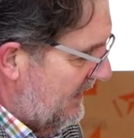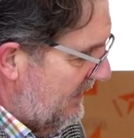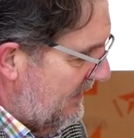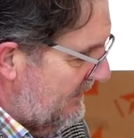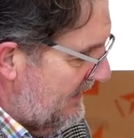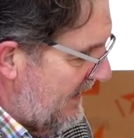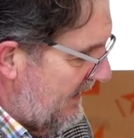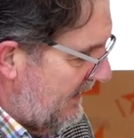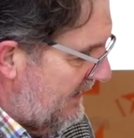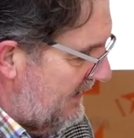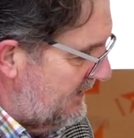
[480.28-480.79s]

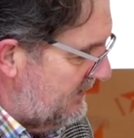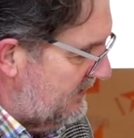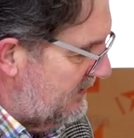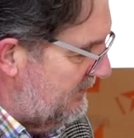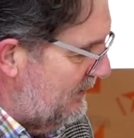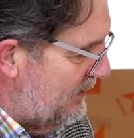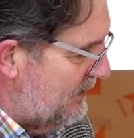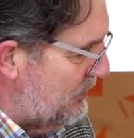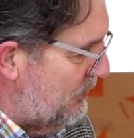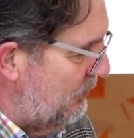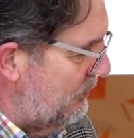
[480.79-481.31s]
their
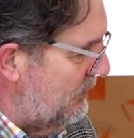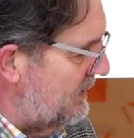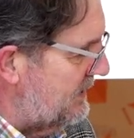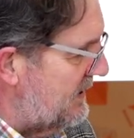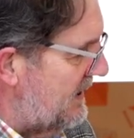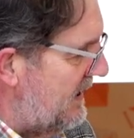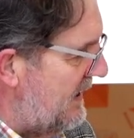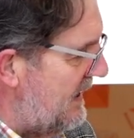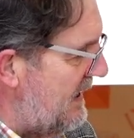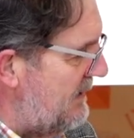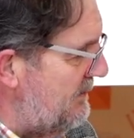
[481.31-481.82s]
customers all the
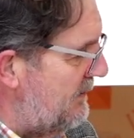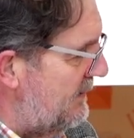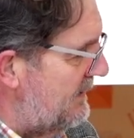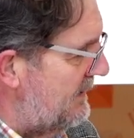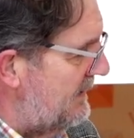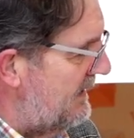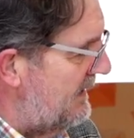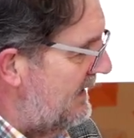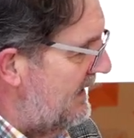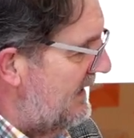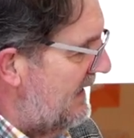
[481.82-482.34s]
time and
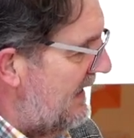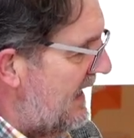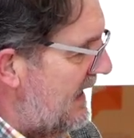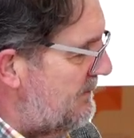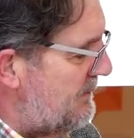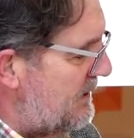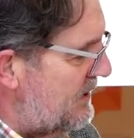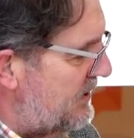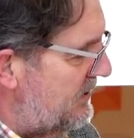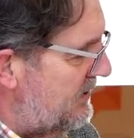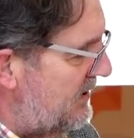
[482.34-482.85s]
how
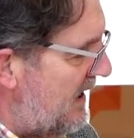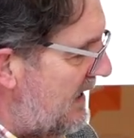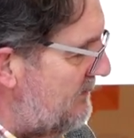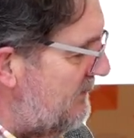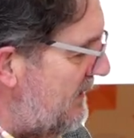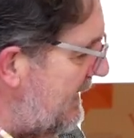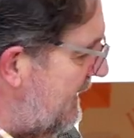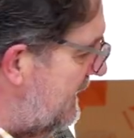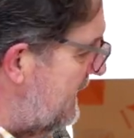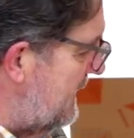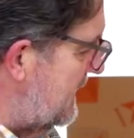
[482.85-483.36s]
much time
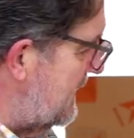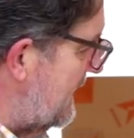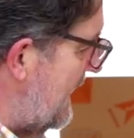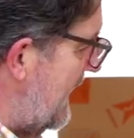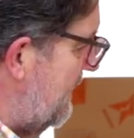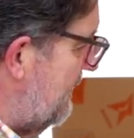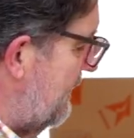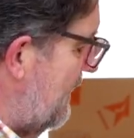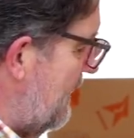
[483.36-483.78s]
they can save